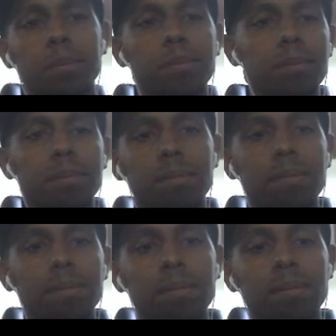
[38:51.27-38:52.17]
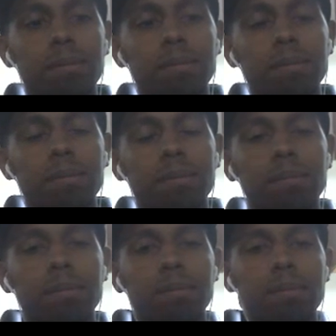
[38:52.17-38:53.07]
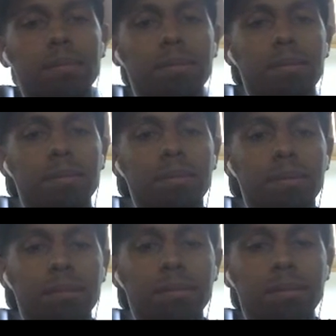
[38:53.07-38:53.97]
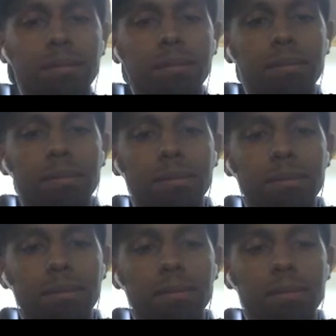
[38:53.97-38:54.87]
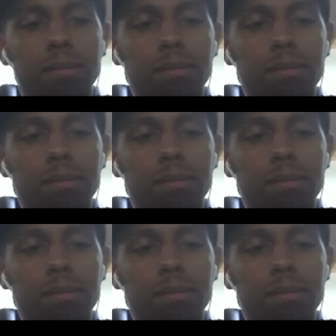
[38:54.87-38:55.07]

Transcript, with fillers: not hit that like because you don't have to. You can dislike it if you want, but